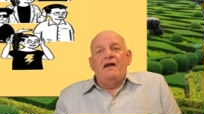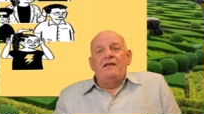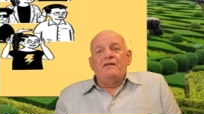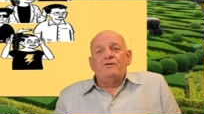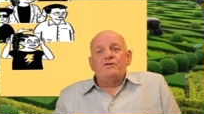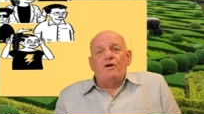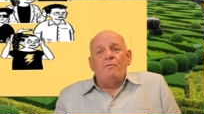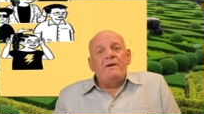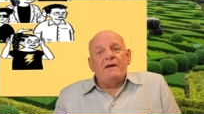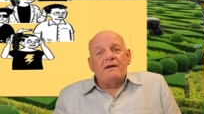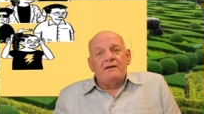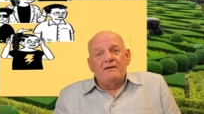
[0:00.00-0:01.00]
And the
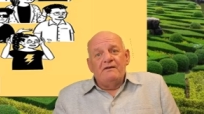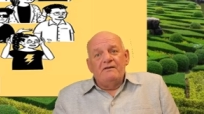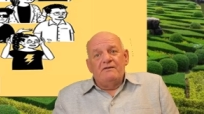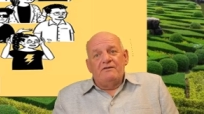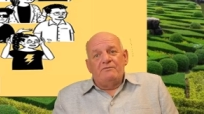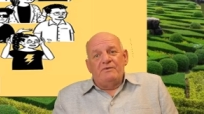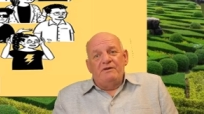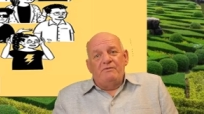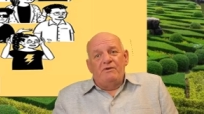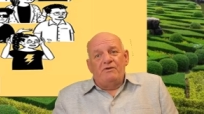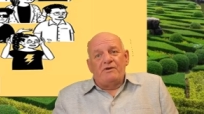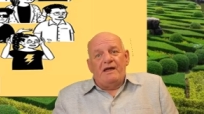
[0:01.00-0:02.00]
topic that we
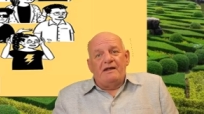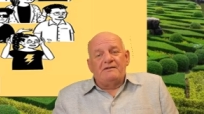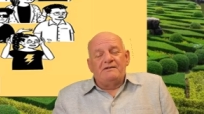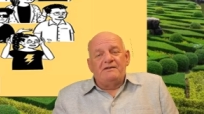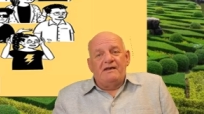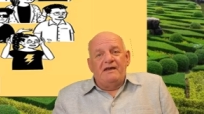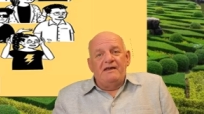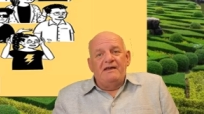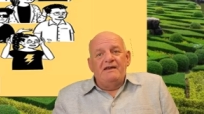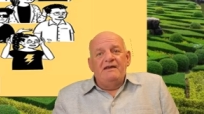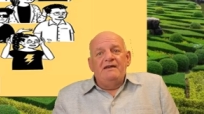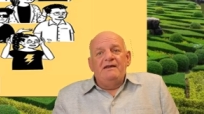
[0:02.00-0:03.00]
will look at today